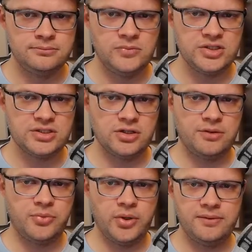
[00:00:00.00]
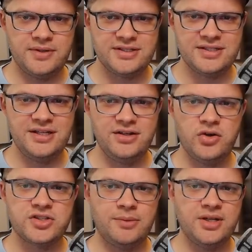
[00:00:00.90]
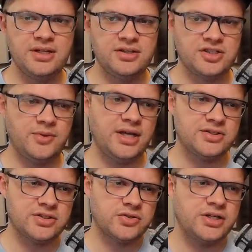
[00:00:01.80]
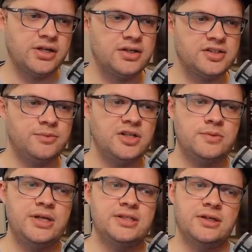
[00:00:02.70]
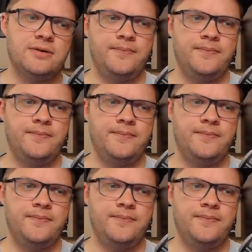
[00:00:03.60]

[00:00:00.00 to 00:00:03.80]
This is a good point. No, Someday has his green card. Someday's domestic.